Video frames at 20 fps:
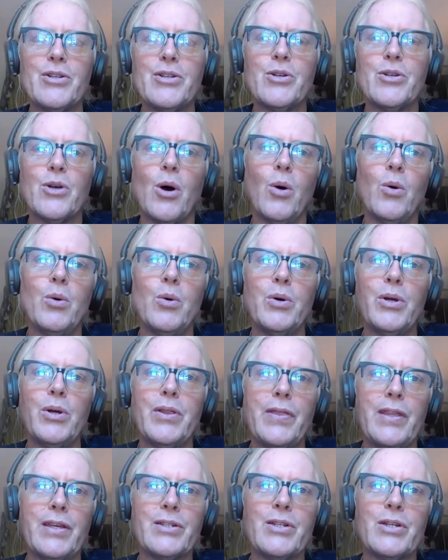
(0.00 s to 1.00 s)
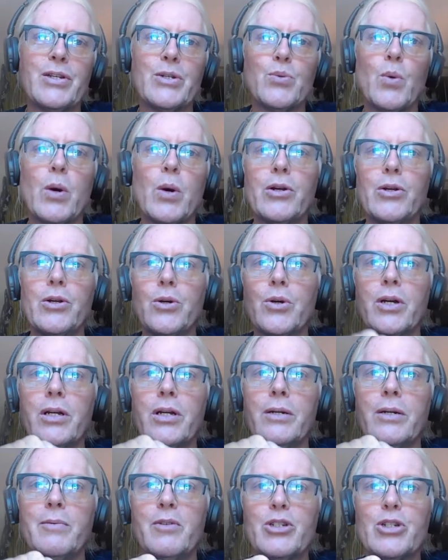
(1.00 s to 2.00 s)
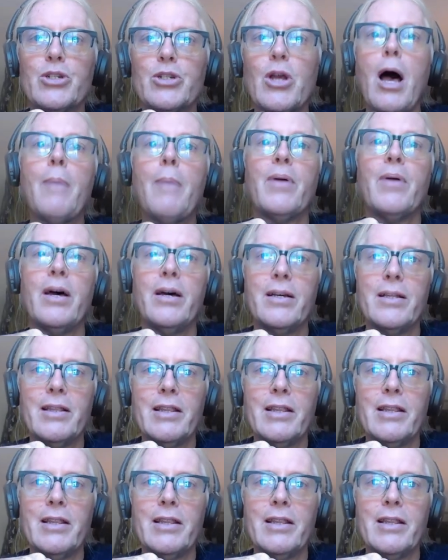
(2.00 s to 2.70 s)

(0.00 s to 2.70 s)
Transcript: So this is where you can stop